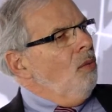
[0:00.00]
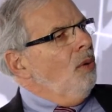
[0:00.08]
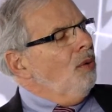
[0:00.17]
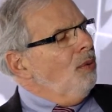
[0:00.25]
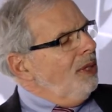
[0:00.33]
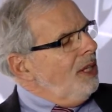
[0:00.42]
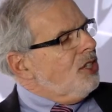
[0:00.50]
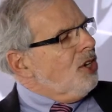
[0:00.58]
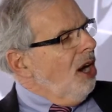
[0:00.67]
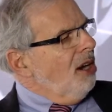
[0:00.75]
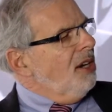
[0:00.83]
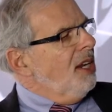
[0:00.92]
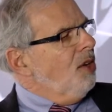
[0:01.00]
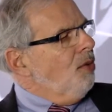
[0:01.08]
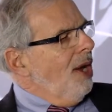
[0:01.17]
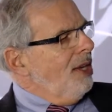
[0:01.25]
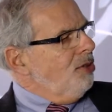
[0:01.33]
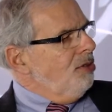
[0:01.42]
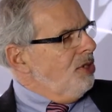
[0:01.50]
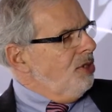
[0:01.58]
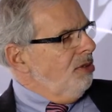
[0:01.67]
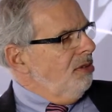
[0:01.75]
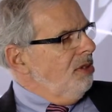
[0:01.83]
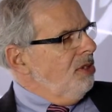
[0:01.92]
We're really targeting graduate
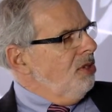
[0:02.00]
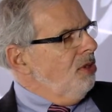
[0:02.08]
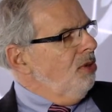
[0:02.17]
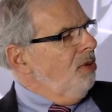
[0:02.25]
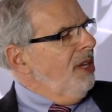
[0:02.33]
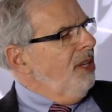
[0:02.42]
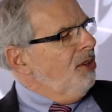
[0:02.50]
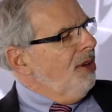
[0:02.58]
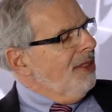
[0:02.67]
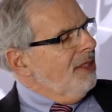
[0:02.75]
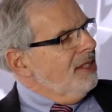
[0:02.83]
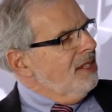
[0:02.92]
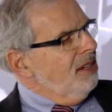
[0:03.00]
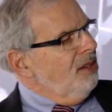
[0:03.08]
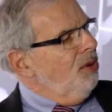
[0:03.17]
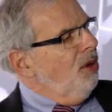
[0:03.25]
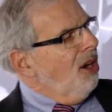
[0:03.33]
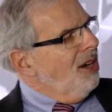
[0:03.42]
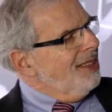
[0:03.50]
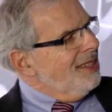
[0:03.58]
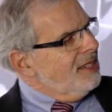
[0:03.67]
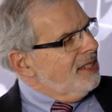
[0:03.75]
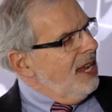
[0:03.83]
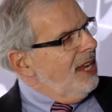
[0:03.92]
students who are at
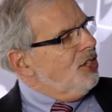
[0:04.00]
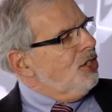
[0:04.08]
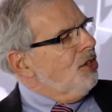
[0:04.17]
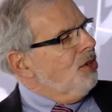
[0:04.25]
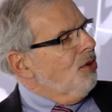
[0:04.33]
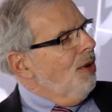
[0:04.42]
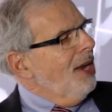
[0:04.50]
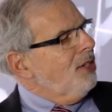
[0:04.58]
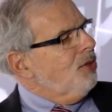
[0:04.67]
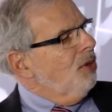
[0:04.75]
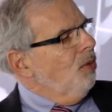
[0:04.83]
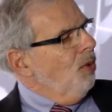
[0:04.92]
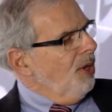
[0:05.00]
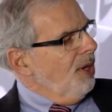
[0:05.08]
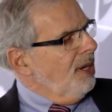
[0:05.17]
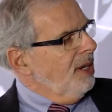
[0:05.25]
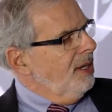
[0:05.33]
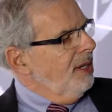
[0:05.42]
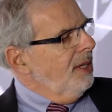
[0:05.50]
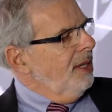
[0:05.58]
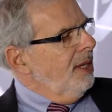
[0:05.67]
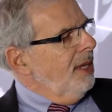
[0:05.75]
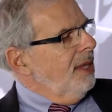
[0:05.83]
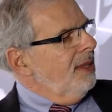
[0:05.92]
the stage in their graduate work
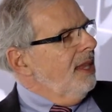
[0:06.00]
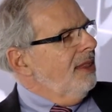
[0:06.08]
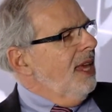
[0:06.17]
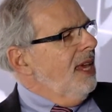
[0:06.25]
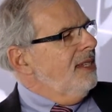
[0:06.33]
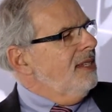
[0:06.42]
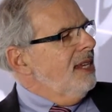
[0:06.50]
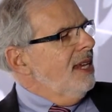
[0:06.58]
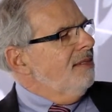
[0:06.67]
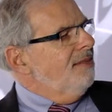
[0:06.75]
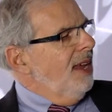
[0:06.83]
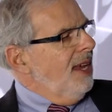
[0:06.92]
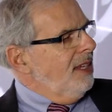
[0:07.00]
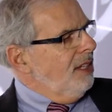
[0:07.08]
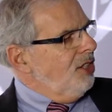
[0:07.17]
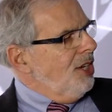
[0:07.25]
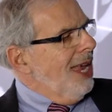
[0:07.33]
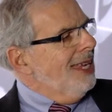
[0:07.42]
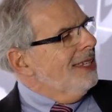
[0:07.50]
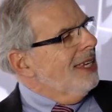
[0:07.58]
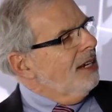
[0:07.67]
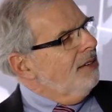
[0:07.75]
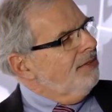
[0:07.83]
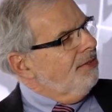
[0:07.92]
that they see advantage and
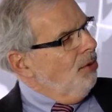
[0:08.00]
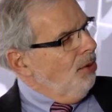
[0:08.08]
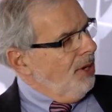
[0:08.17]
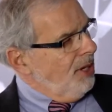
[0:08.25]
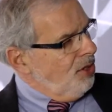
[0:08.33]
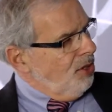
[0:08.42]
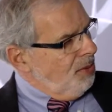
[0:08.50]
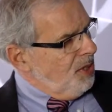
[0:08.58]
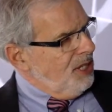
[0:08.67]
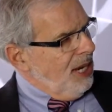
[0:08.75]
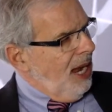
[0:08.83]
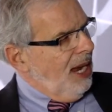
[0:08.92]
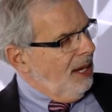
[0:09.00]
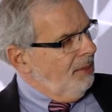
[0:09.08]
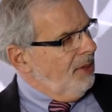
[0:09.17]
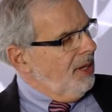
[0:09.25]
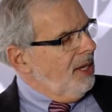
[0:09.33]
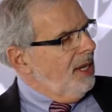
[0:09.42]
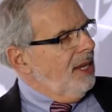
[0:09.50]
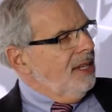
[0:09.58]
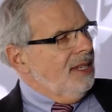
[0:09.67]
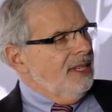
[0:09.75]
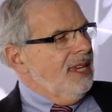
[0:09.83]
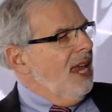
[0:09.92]
can afford, in terms of time,
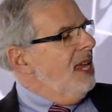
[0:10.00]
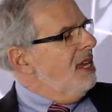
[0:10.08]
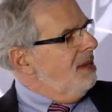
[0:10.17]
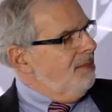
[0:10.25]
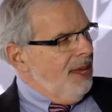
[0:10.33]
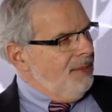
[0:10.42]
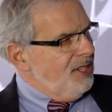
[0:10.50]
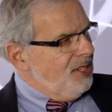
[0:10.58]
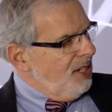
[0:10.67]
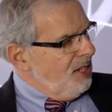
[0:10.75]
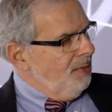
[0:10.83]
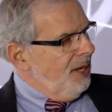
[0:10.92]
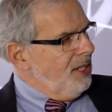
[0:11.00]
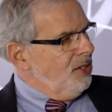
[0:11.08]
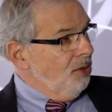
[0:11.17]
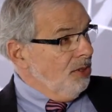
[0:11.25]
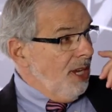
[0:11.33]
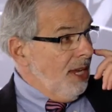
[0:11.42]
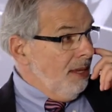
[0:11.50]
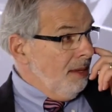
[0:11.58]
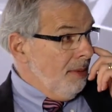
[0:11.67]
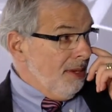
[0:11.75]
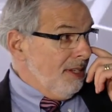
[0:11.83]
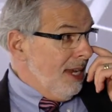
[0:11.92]
to take maybe 6 months or take
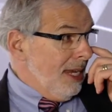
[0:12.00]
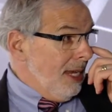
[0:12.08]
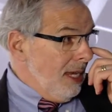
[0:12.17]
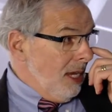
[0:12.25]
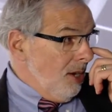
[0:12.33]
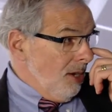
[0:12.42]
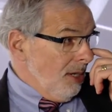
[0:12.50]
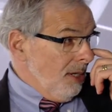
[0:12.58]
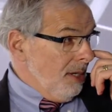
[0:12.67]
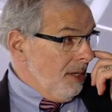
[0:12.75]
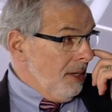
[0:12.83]
a year